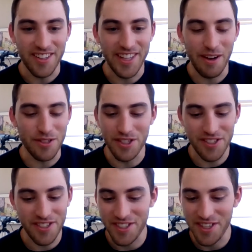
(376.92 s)
that was
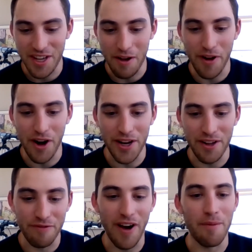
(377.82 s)
just a
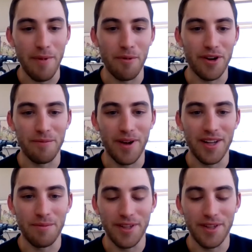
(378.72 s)
very fond memory of mine.